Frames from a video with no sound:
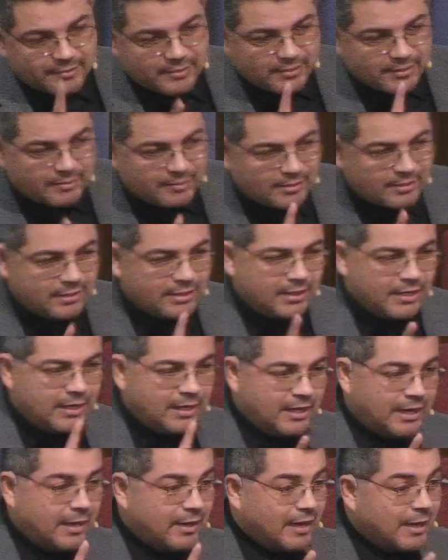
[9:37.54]
it,
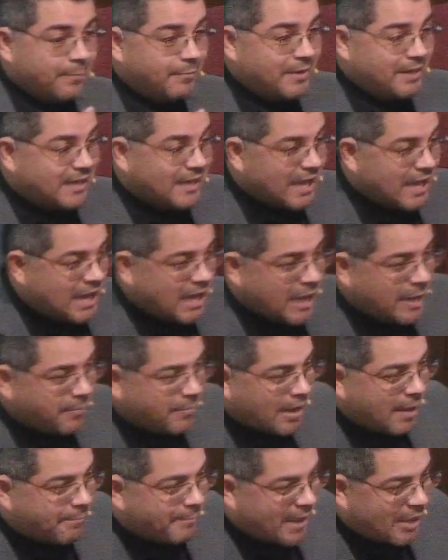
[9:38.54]
it, it
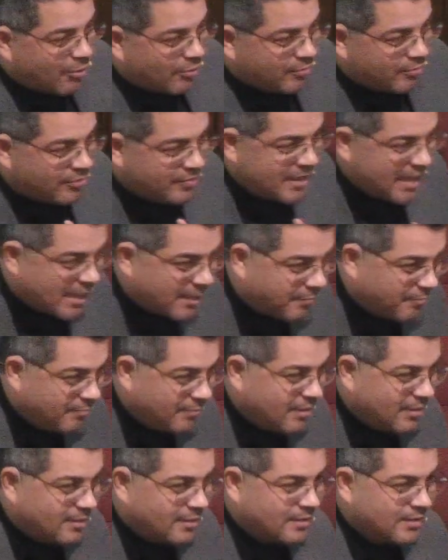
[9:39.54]
became about
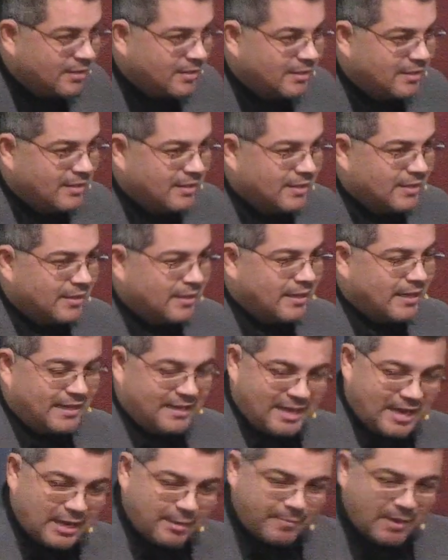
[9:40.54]
them
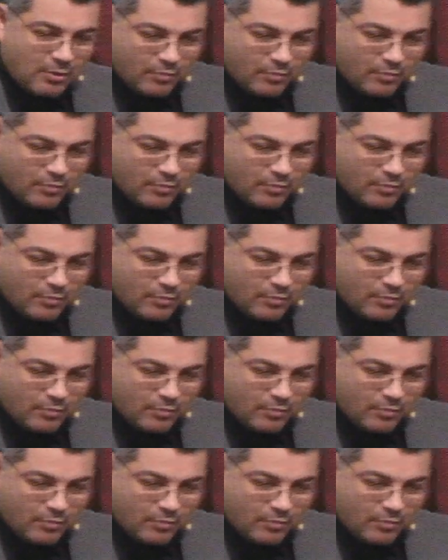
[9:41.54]
and